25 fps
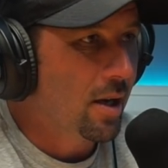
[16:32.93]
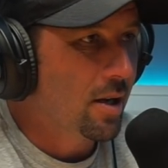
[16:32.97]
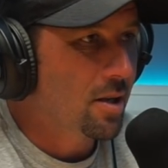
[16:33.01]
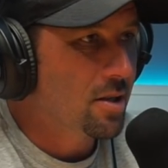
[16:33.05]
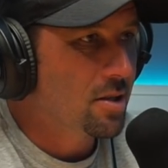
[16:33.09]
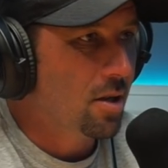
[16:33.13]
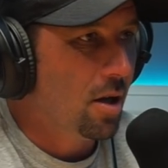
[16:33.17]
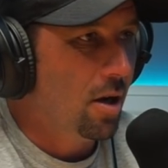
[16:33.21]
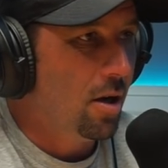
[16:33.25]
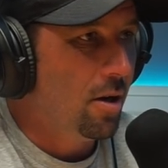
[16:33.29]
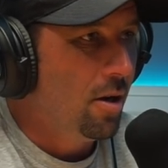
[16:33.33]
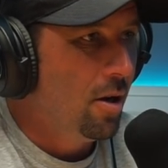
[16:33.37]
It's
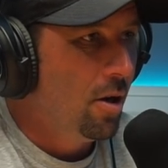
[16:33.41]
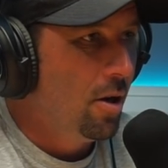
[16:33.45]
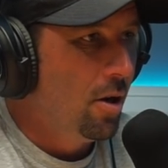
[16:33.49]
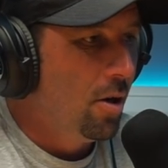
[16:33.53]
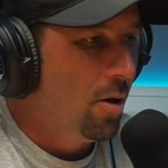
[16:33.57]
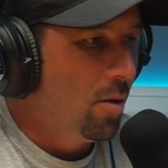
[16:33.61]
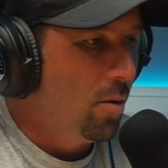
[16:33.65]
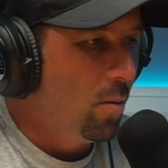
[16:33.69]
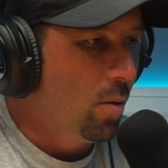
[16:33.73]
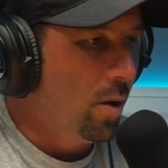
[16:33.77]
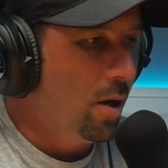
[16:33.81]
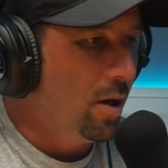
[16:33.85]
yeah. like,
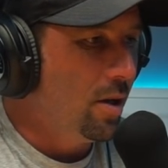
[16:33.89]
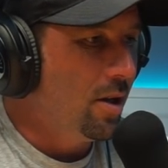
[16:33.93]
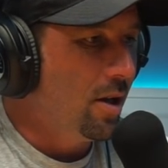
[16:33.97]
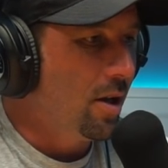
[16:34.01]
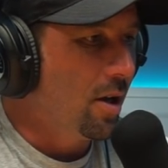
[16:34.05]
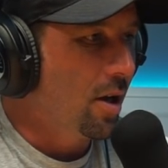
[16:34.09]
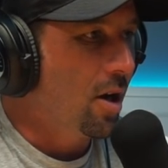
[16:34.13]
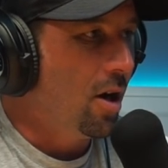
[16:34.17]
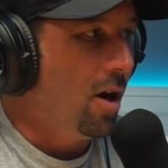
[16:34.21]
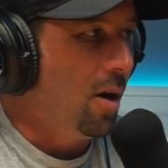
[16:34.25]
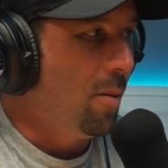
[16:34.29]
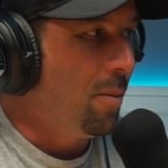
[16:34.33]
we did a
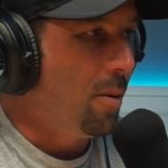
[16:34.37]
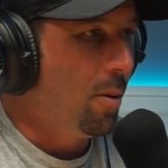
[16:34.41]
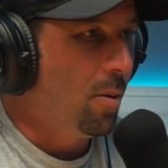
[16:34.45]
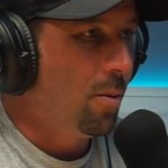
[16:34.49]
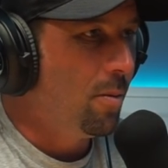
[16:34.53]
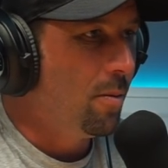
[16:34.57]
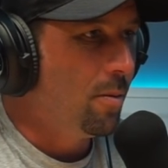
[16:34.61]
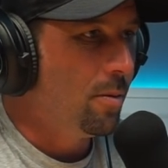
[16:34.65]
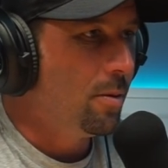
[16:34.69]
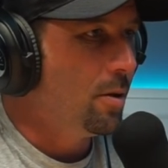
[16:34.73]
couple.